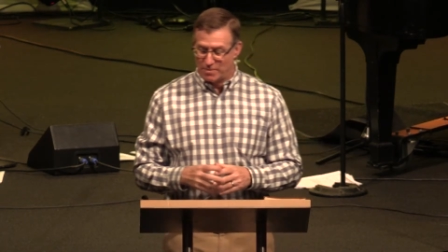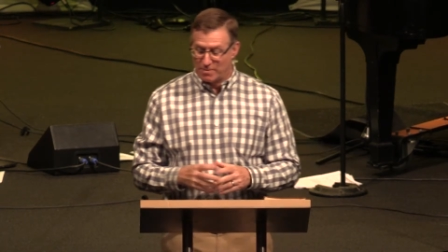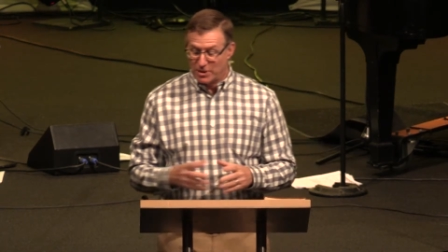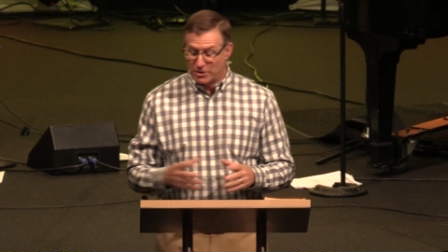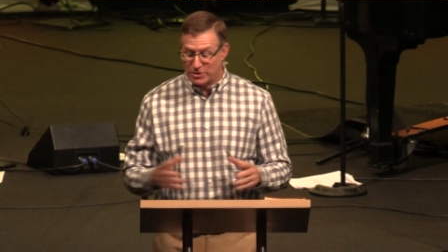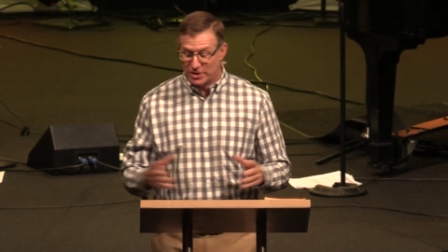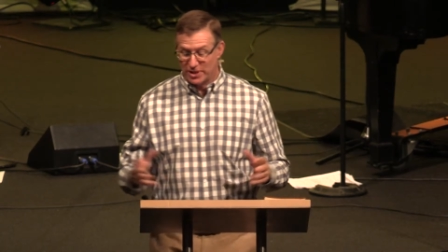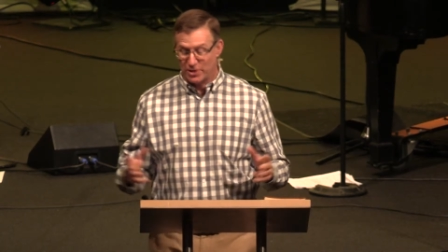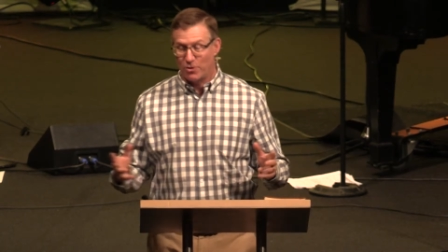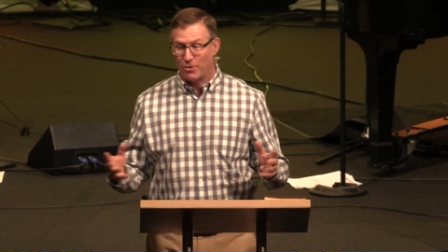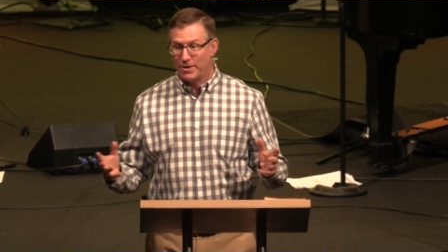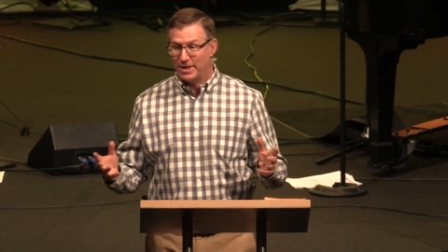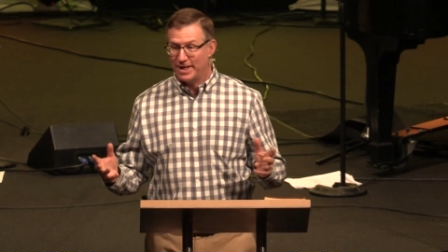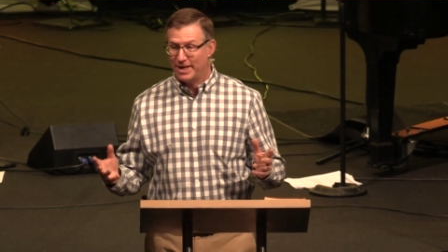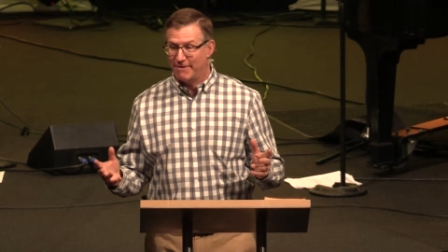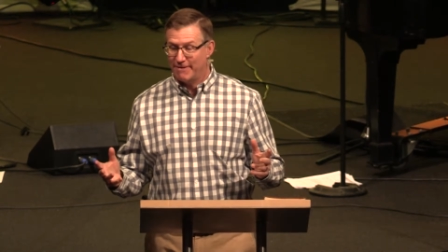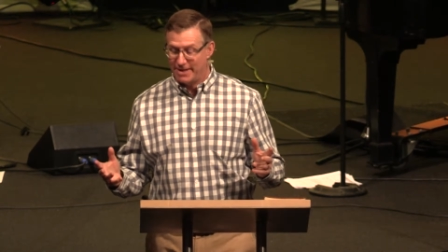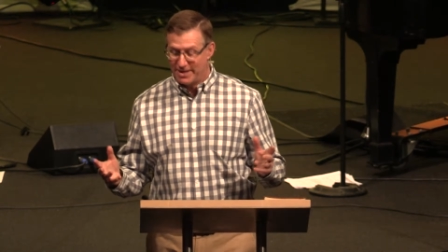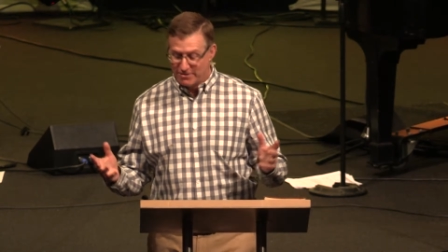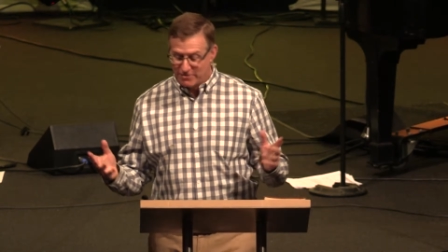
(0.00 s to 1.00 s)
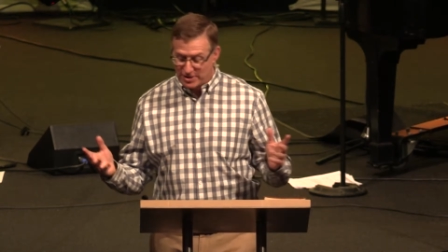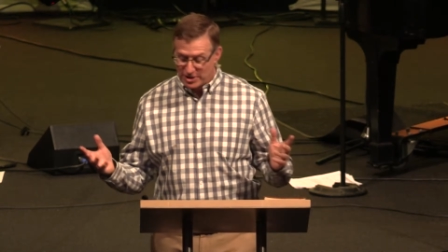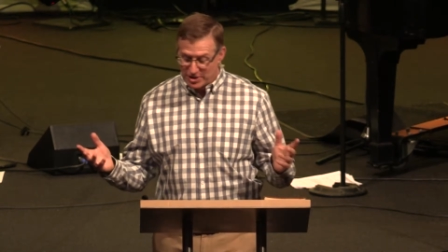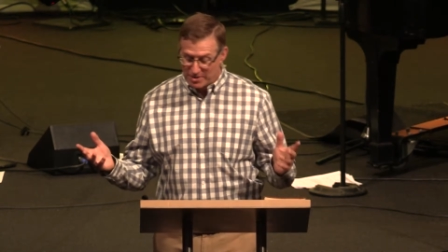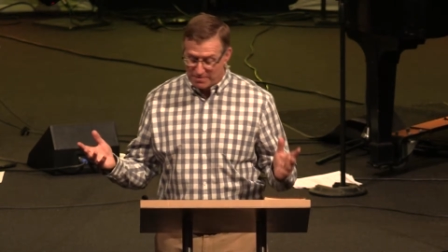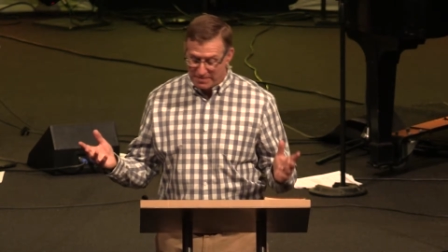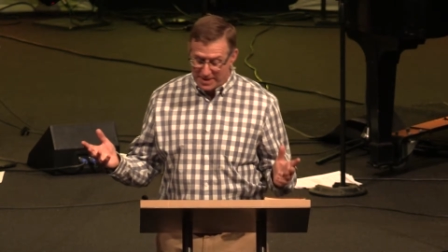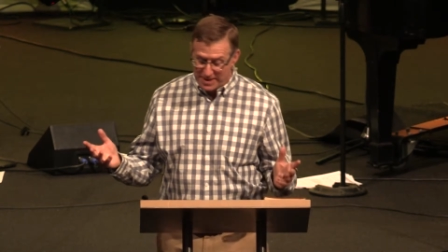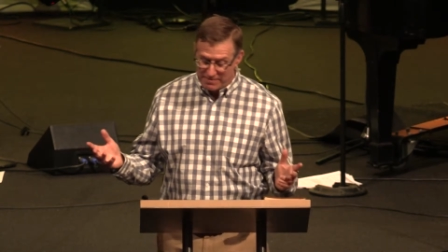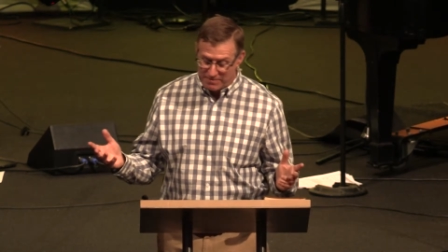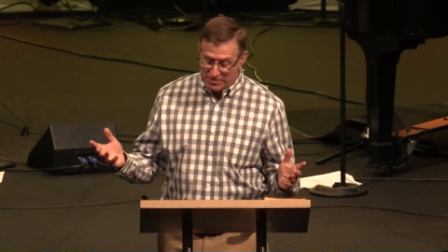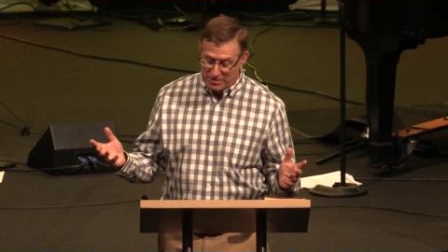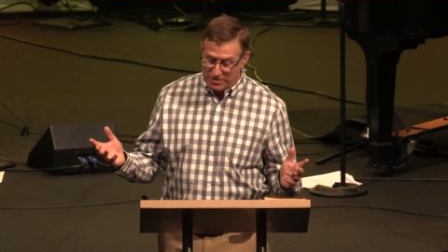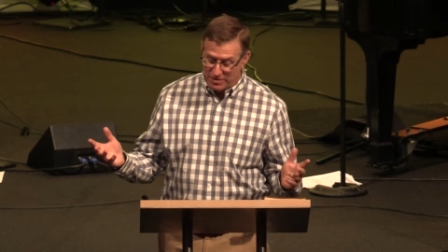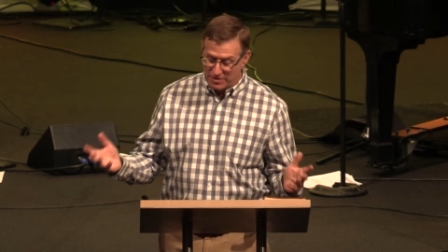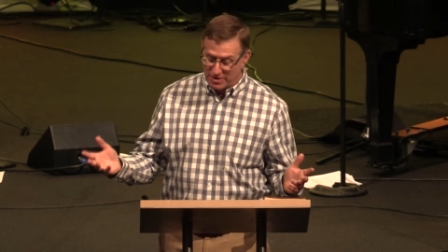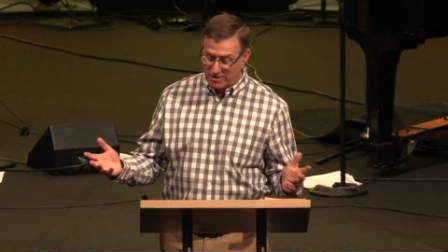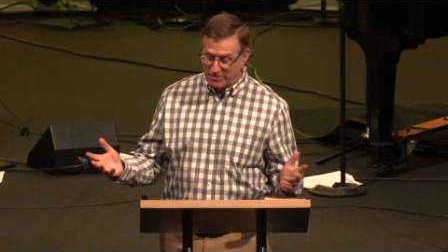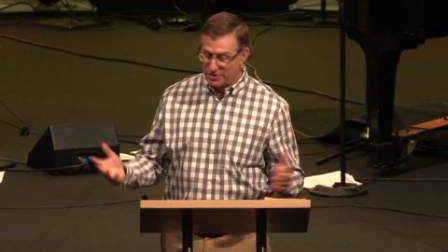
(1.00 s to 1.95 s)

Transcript: mostly ordinary Christian people who go